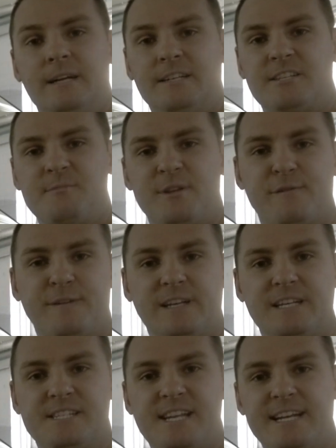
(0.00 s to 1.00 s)
some other
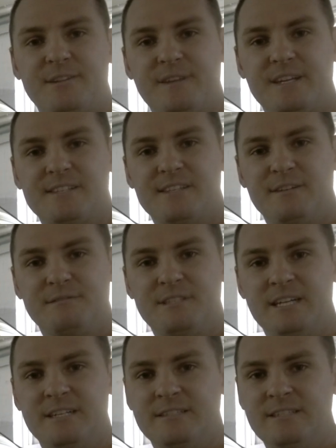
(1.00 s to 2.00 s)
fairly standard things that I've
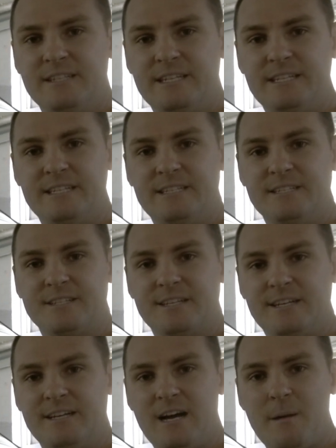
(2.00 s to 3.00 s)
done is
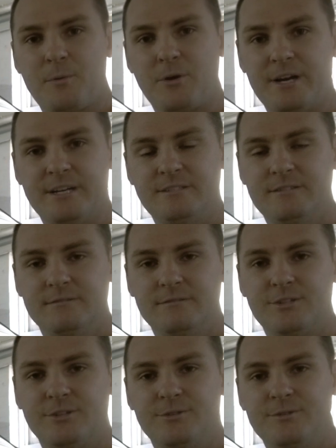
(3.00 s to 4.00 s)
upgraded
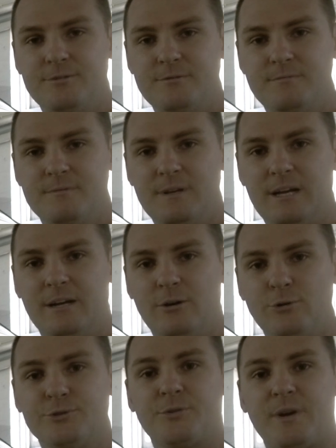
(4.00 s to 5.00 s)
to
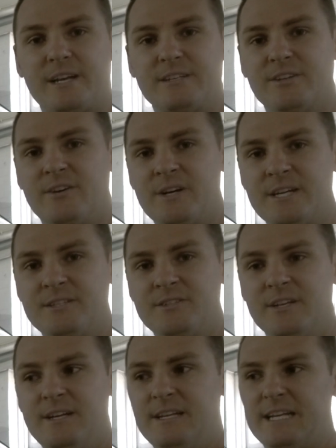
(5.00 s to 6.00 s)
all-terrain tyres.
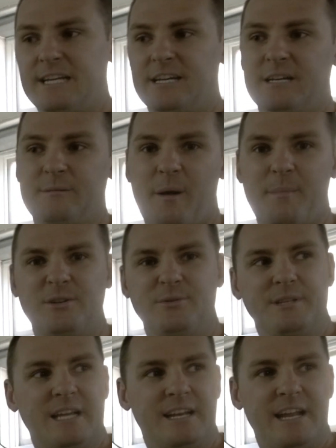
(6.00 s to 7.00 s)
I've been
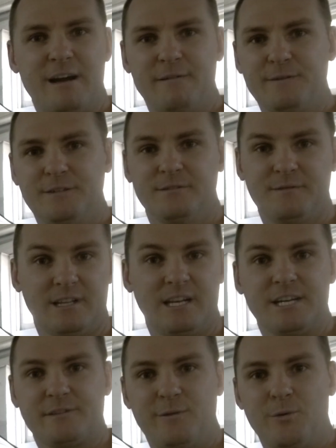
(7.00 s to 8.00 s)
doing that now for the
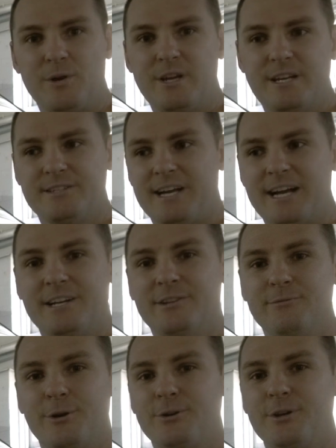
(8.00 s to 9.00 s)
last 4 years. I hated
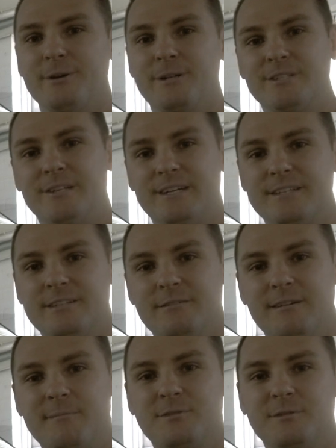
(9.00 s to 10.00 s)
the road-going tyres, they
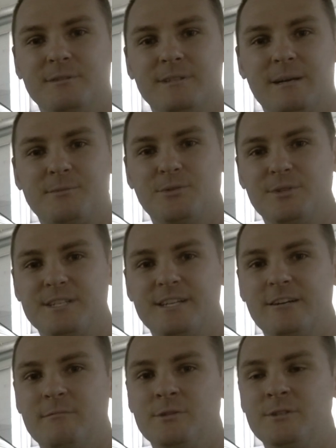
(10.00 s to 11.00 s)
were absolutely
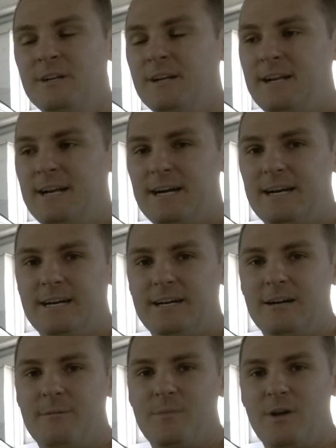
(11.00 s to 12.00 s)
terrible.
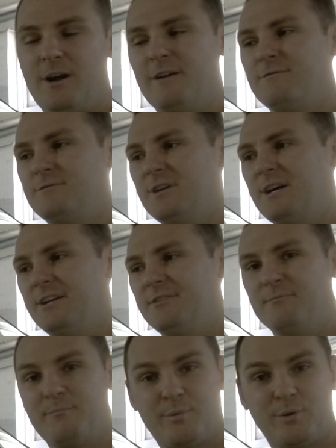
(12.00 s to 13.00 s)
I've
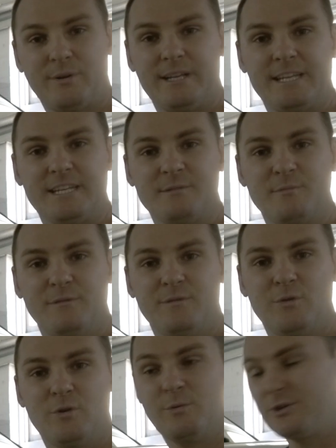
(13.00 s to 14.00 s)
run Pirellis
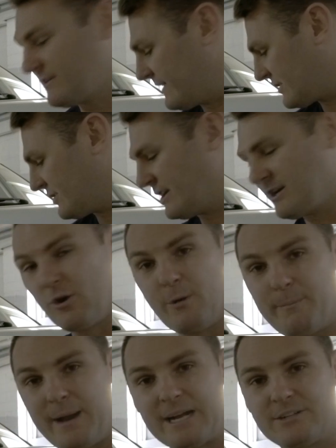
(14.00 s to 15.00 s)
before, which I've actually
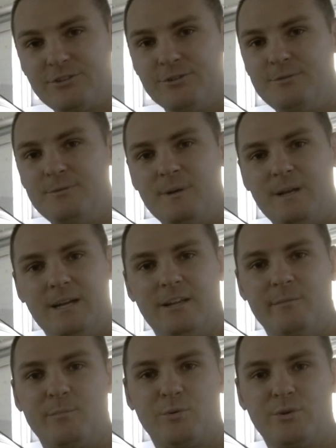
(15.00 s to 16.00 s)
gone back to,
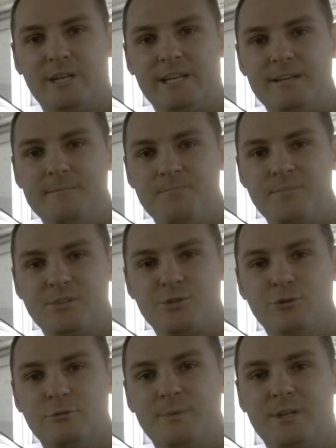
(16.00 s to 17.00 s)
the Pirelli
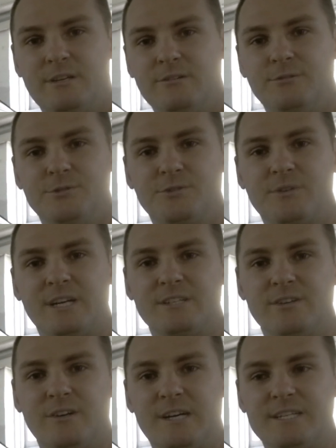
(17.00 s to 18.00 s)
Scorpion all-terrain
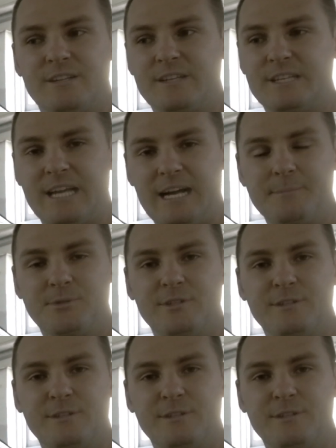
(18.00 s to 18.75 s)
tyres. I think they're absolutely